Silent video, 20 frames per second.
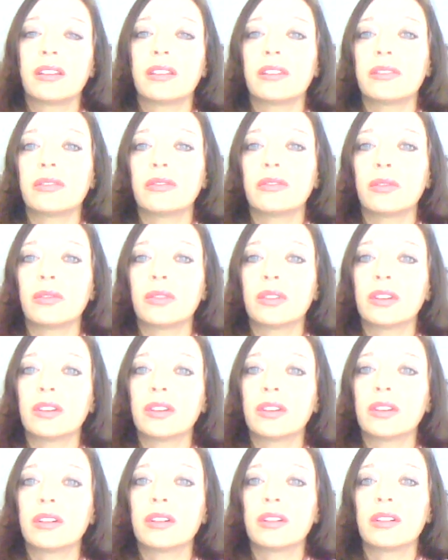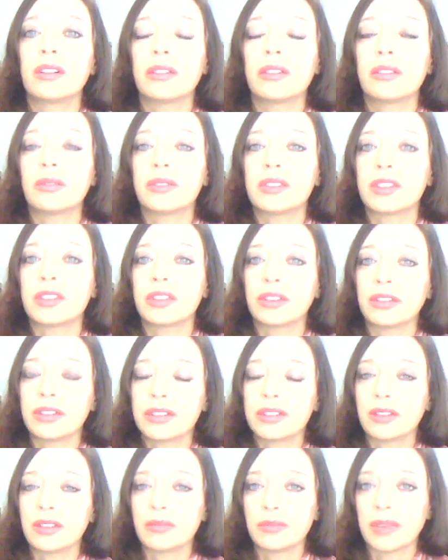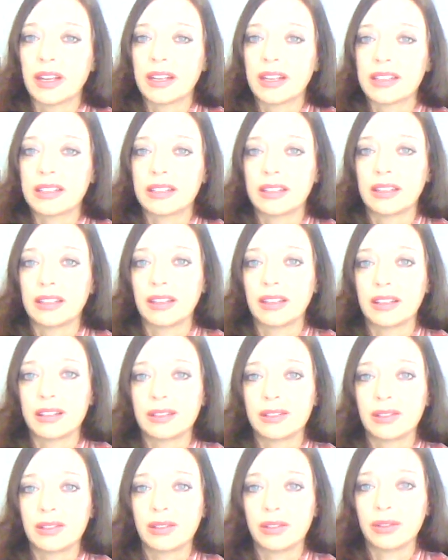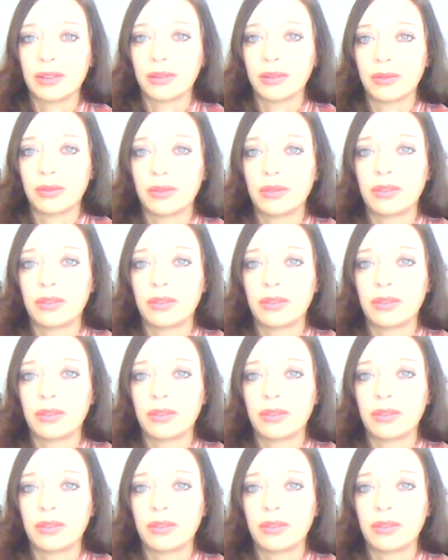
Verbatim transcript: for the Regenerative Medicine Institute.